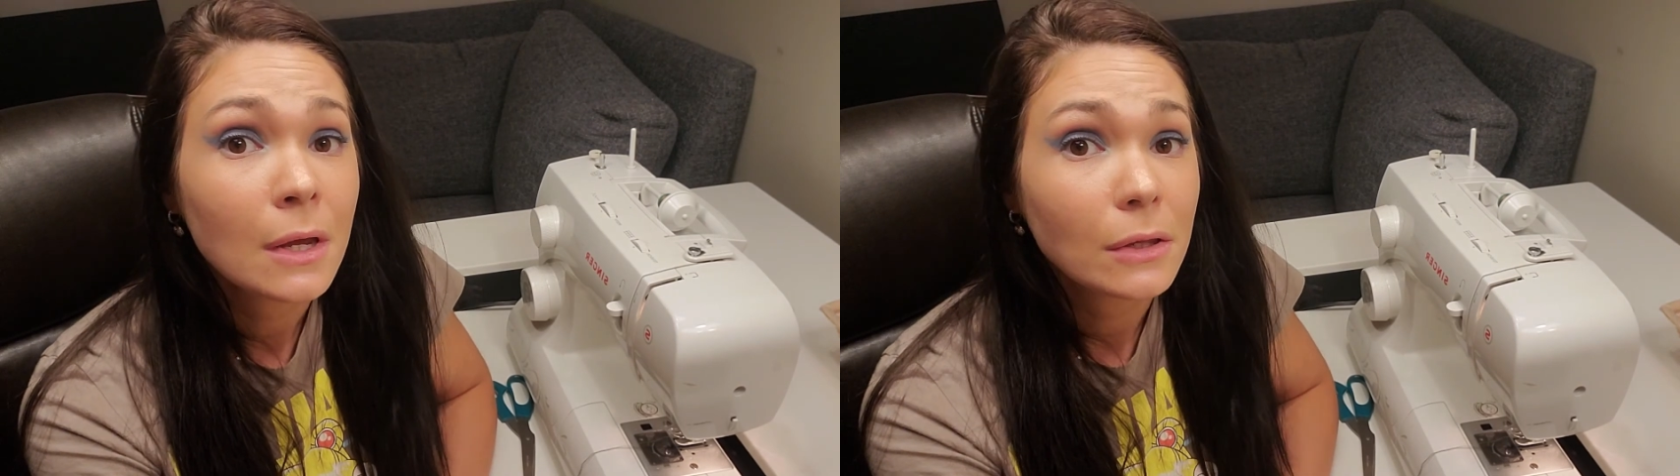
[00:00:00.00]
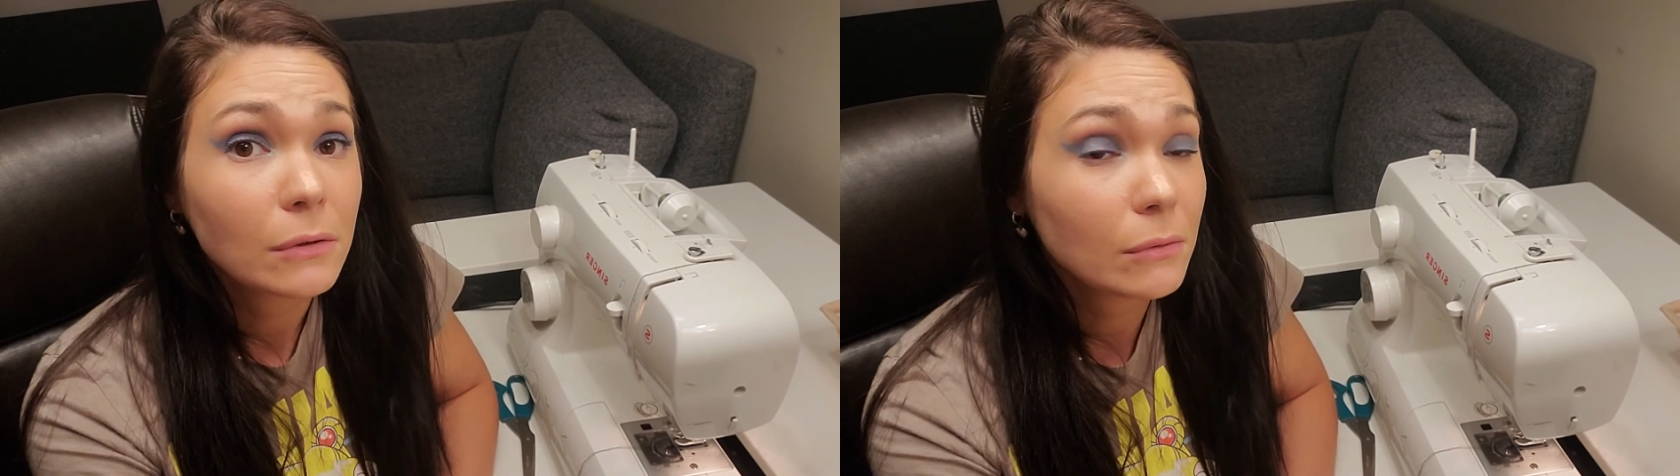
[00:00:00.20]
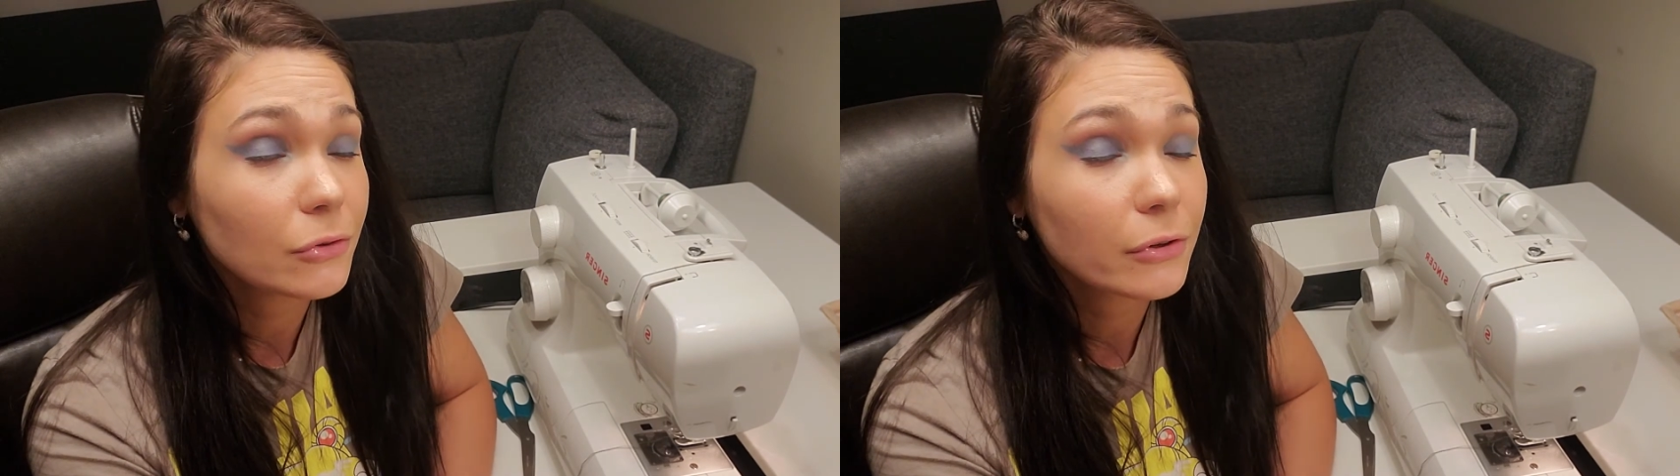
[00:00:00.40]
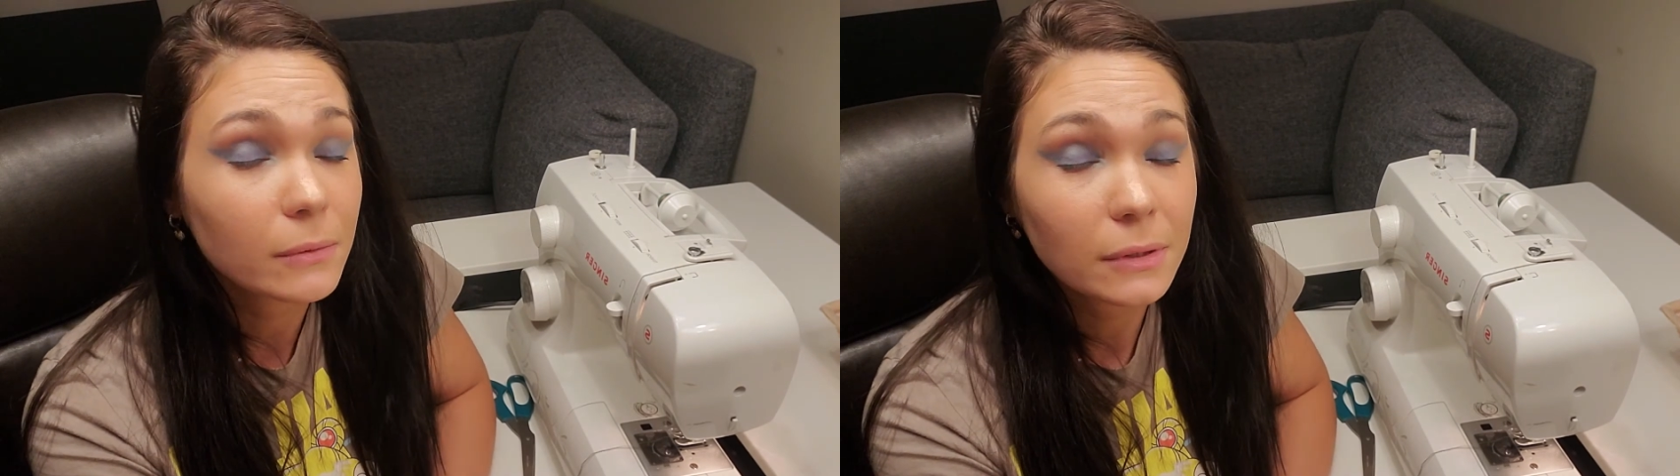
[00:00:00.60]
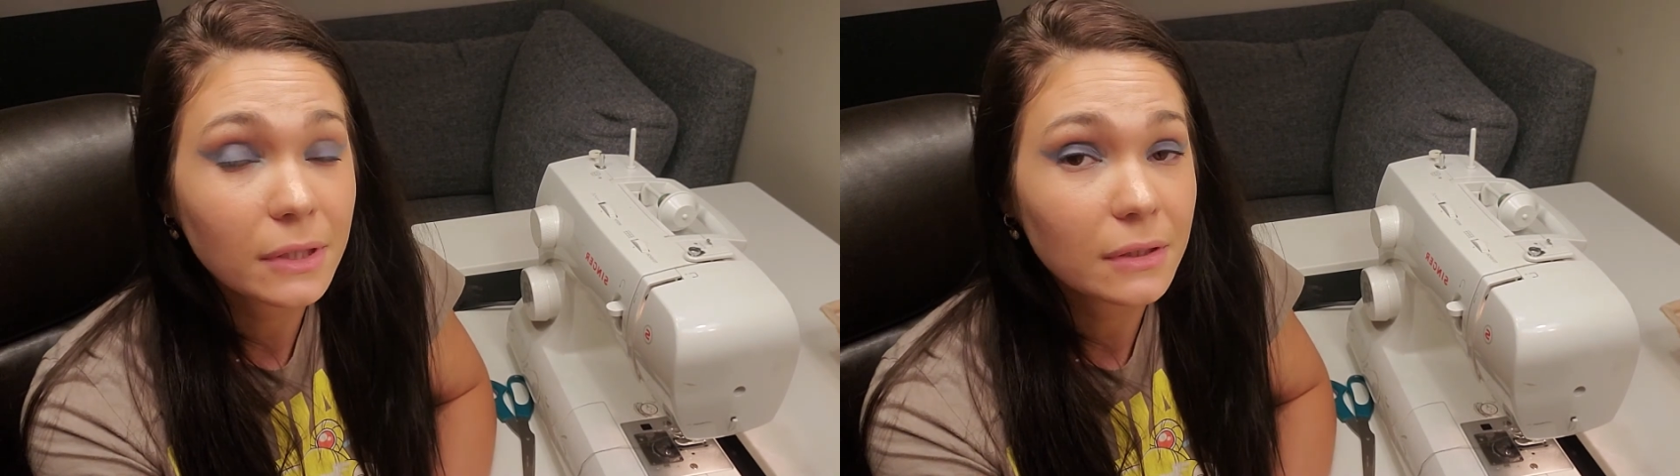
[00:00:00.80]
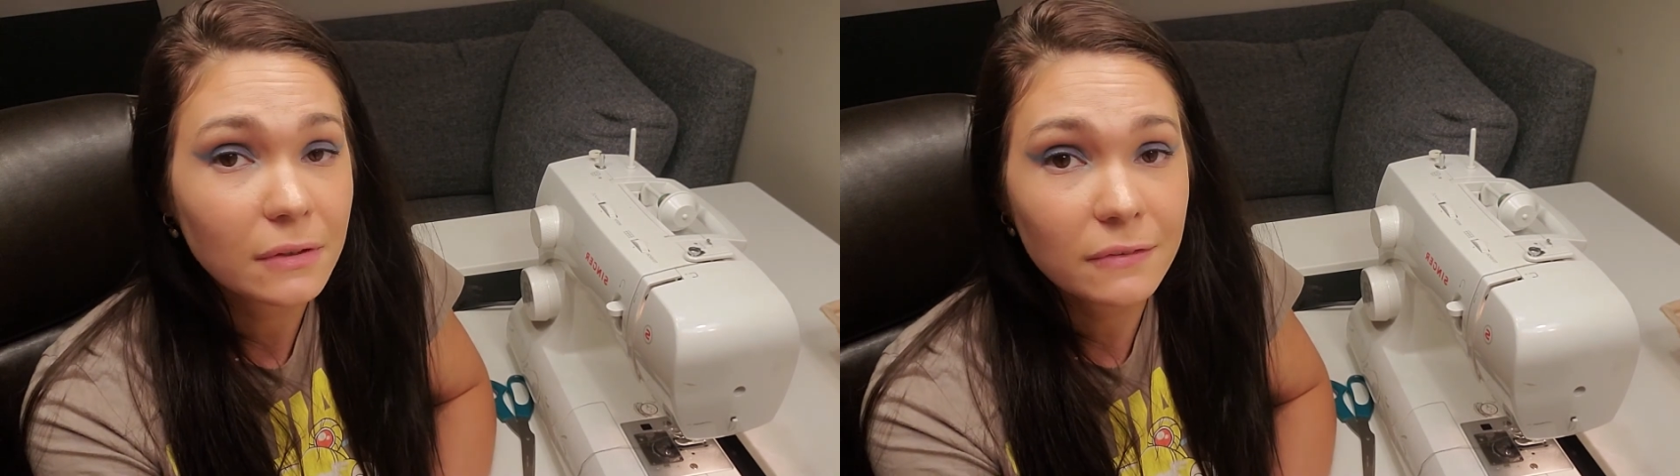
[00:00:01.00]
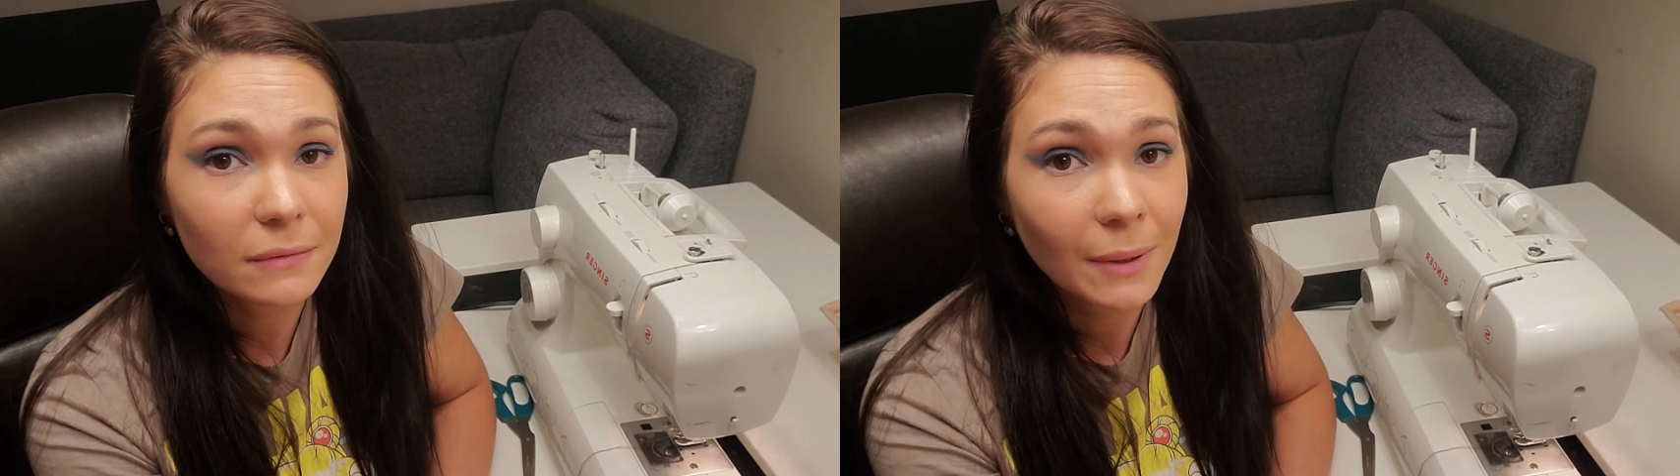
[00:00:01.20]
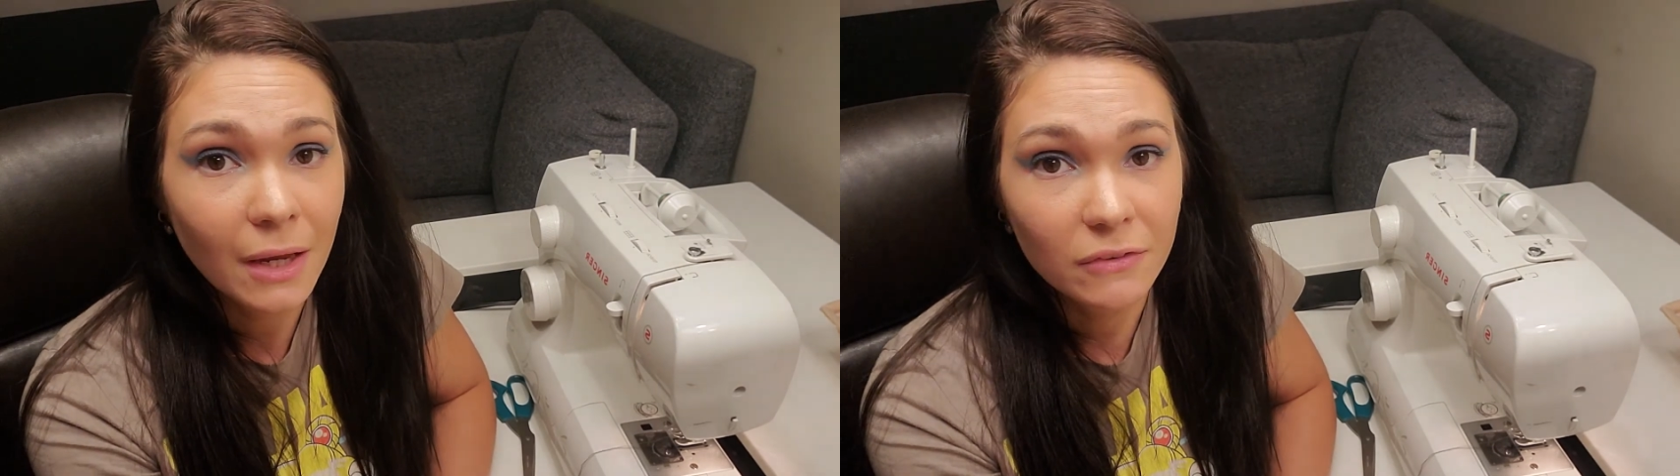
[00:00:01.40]
You can totally
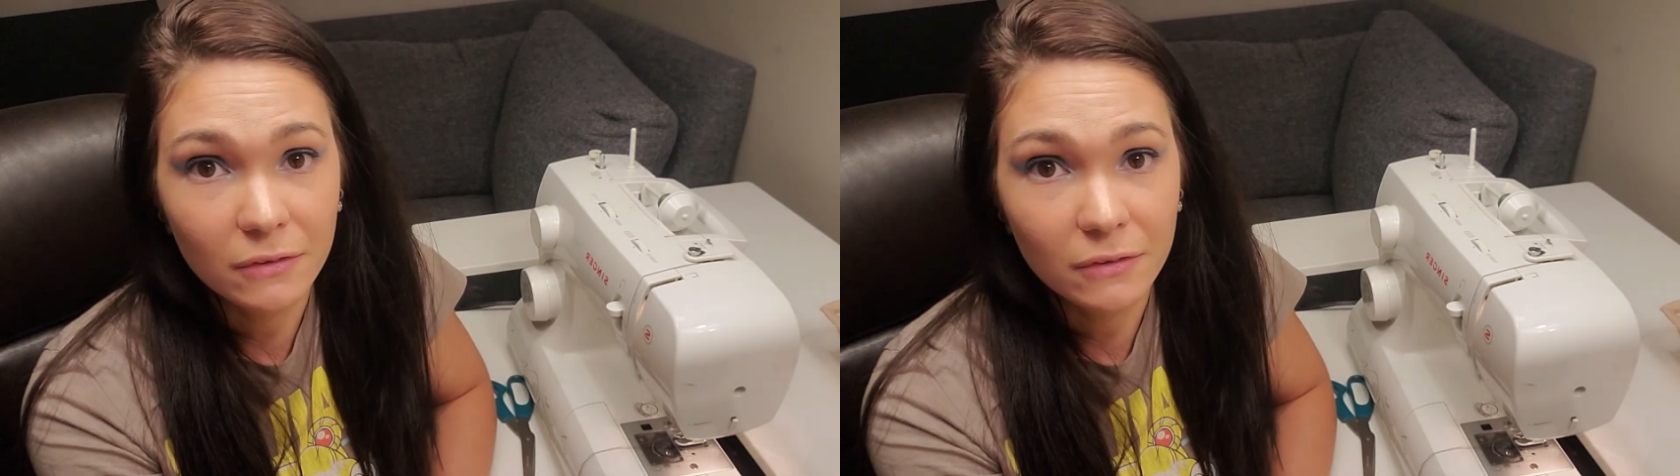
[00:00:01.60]
customize